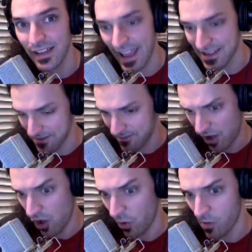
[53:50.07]
as a
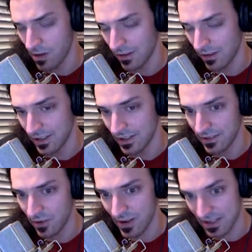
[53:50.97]
whole
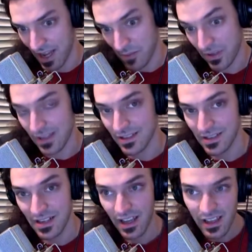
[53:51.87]
or as a piece,
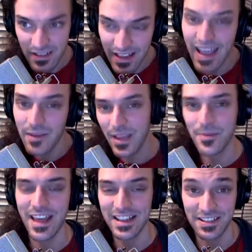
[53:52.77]
yeah, maybe
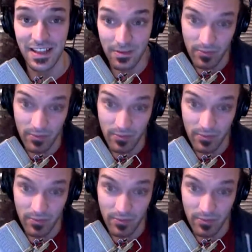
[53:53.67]
that's dead.